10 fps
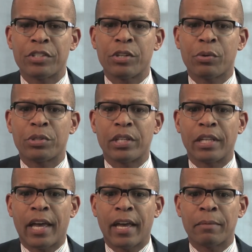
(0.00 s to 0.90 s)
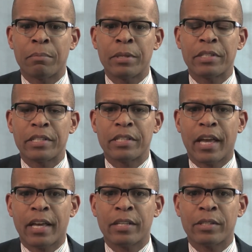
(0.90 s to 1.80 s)
This notion that business
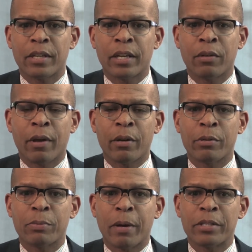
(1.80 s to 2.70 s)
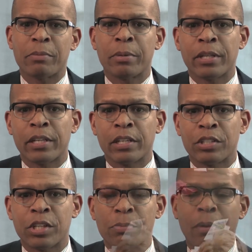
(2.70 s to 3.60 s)
has a greater responsibility
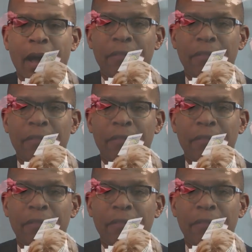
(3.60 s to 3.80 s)
than just